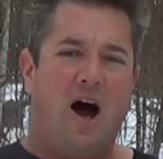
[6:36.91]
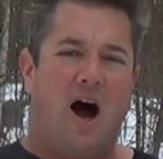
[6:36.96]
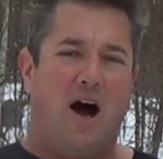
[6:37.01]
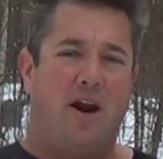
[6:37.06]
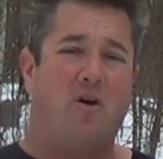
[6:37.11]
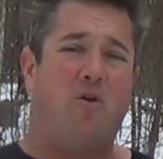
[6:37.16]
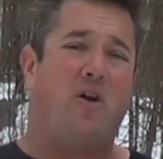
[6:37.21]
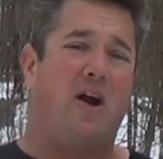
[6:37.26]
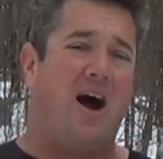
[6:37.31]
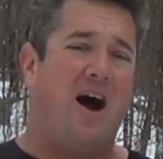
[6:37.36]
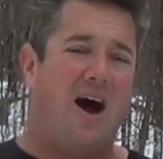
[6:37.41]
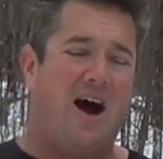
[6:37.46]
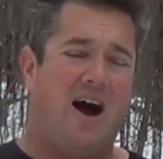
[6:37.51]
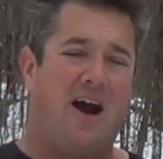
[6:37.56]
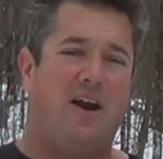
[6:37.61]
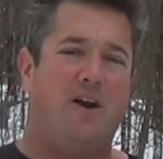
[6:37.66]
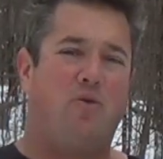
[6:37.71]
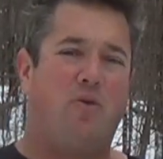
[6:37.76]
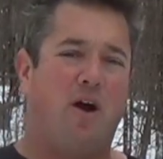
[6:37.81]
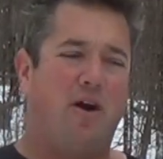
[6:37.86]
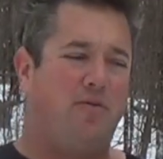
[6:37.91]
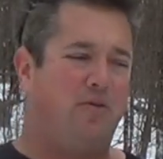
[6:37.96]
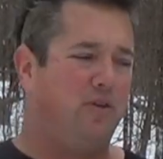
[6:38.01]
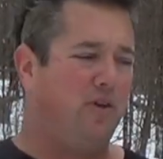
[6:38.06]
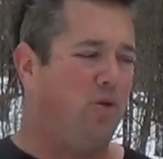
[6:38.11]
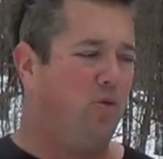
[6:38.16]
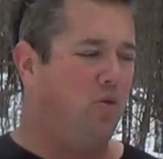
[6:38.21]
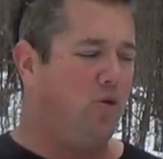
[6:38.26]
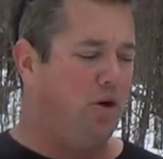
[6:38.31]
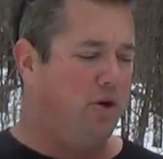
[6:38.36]
I know on a high-end
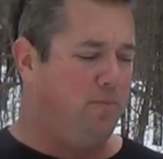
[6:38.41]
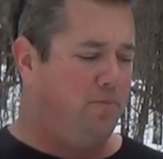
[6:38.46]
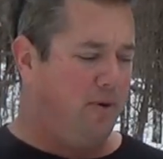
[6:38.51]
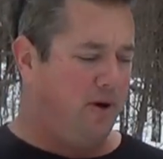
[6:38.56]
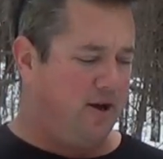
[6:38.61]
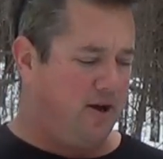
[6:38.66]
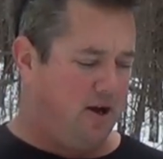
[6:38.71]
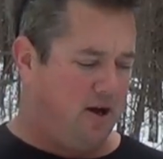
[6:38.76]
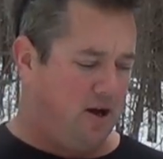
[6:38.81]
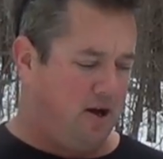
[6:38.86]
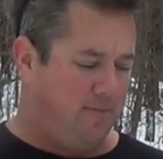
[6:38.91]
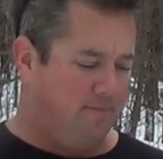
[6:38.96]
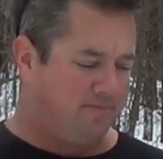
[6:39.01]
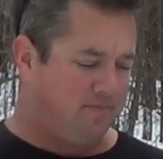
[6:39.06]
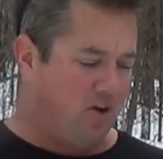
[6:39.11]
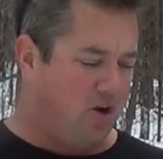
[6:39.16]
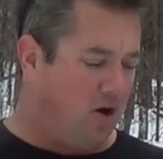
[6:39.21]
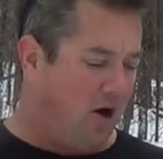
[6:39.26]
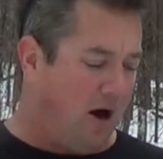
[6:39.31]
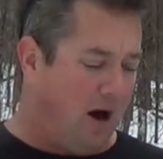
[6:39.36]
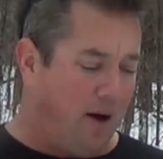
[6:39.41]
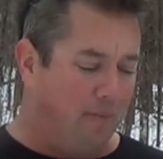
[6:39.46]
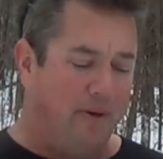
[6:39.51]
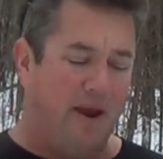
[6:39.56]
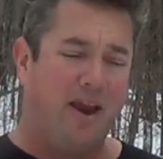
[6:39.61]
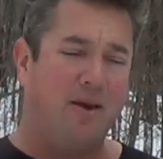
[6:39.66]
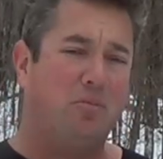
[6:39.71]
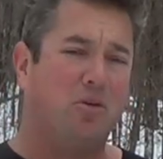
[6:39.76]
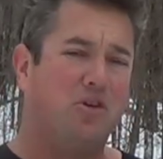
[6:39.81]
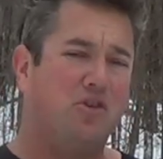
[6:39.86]
rifle it would, but I'm
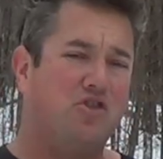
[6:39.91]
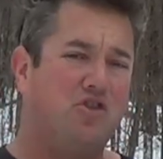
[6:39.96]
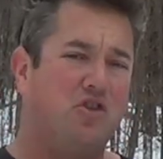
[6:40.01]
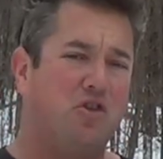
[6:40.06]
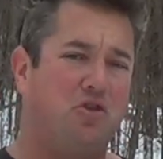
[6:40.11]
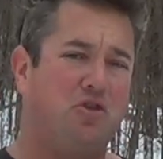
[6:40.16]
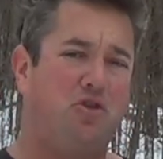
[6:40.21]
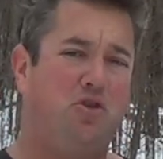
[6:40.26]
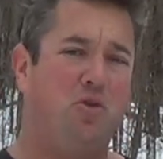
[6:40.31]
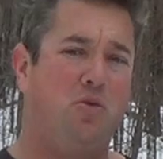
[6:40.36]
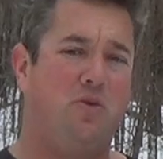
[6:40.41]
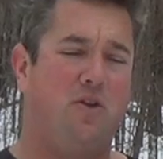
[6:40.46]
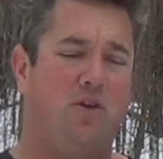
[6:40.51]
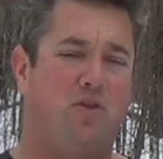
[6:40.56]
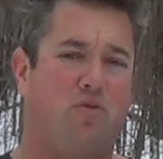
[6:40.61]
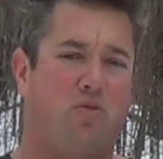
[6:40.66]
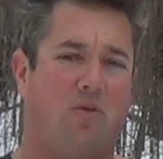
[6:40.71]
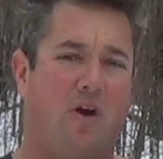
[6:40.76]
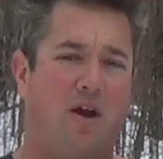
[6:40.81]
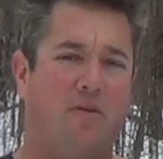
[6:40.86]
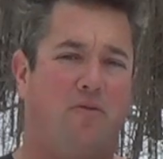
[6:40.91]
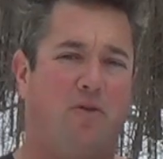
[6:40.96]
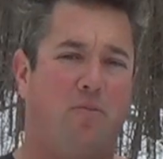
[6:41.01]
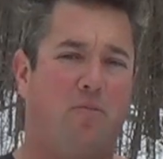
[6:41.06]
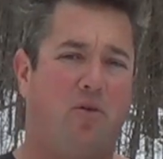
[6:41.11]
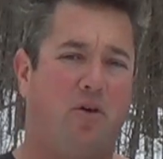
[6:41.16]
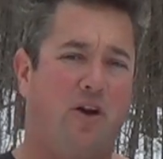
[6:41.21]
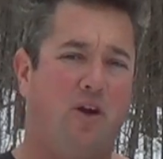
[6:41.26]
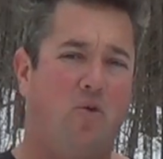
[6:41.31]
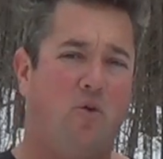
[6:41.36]
able to still shoot this rifle
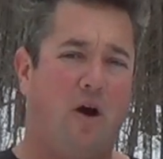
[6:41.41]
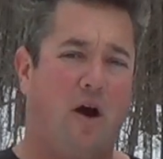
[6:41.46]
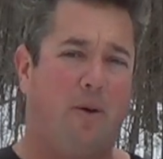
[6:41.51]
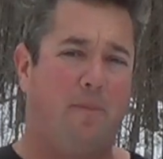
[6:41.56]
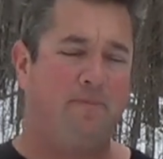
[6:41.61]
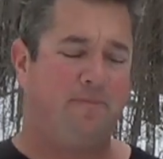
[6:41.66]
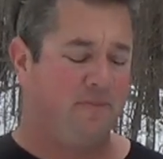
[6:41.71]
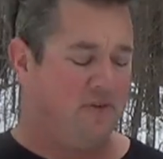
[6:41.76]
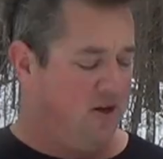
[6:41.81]
pretty well.